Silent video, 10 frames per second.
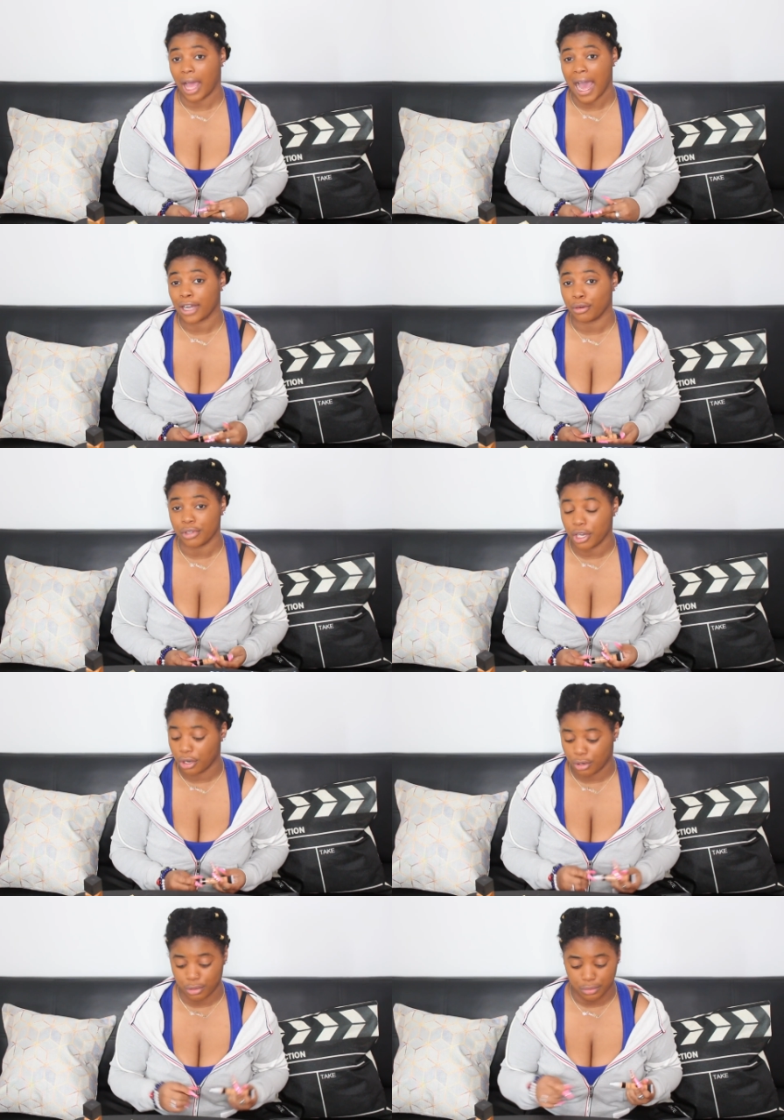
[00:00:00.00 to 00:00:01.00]
I don't
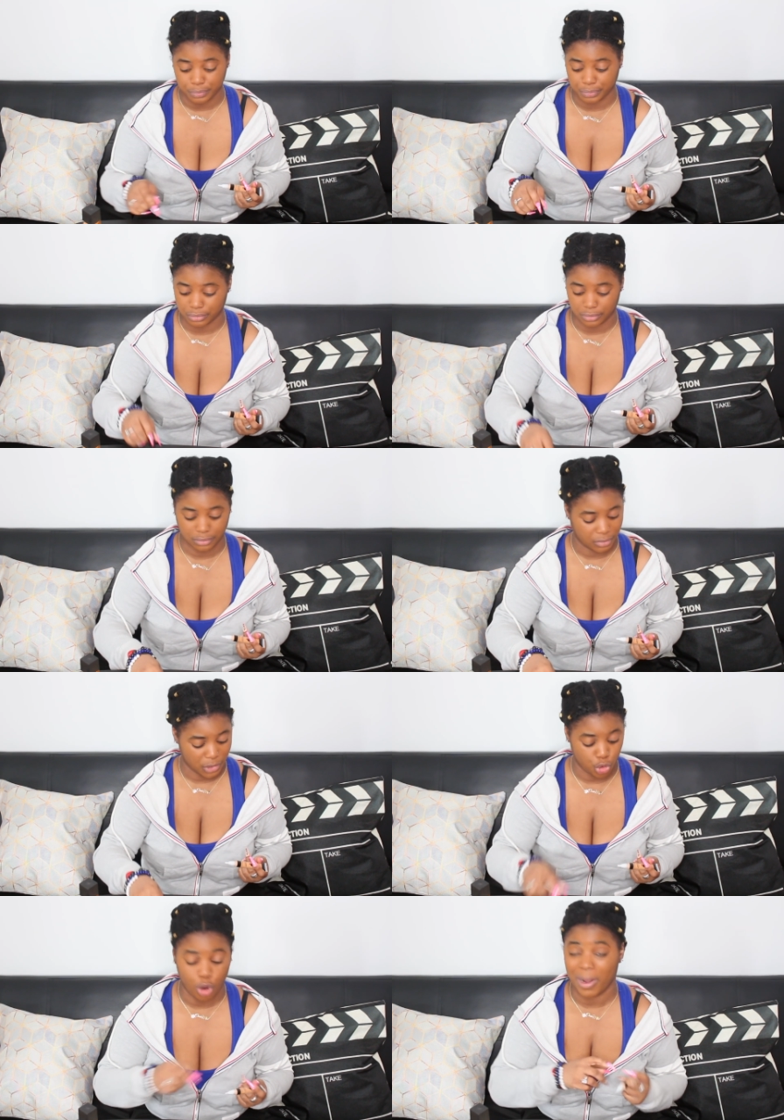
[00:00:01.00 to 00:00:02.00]
know,
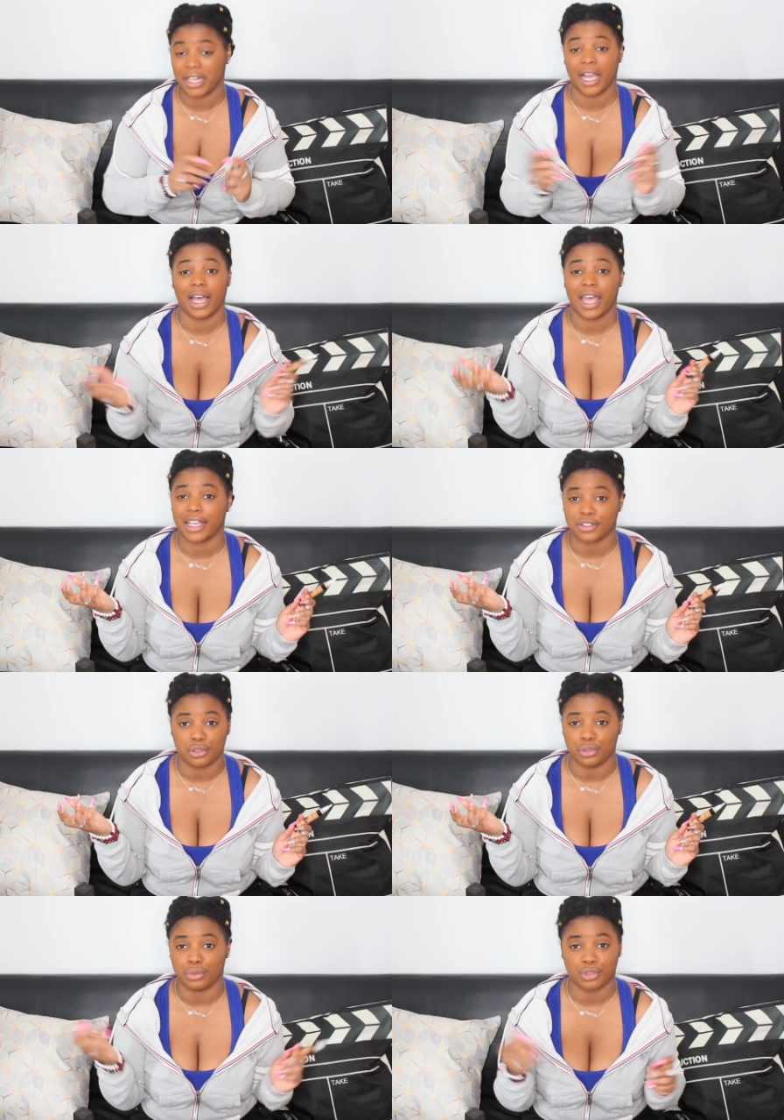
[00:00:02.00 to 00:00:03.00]
nobody I asked
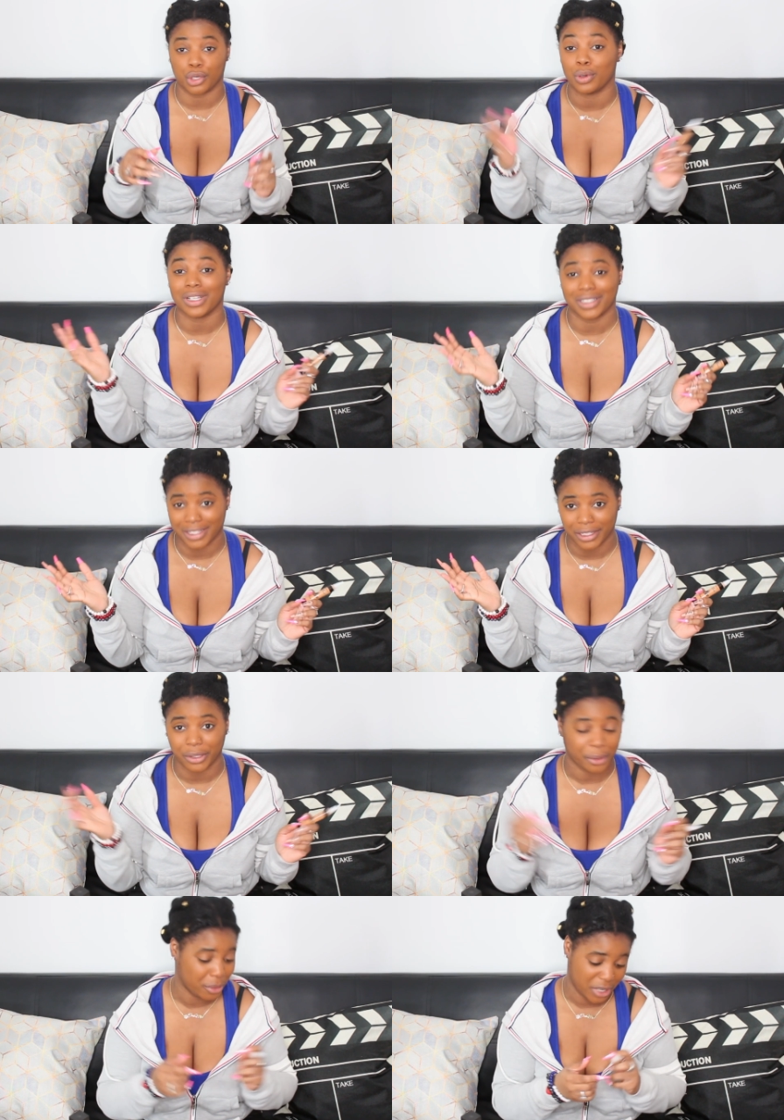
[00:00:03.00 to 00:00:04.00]
knew, so concealer,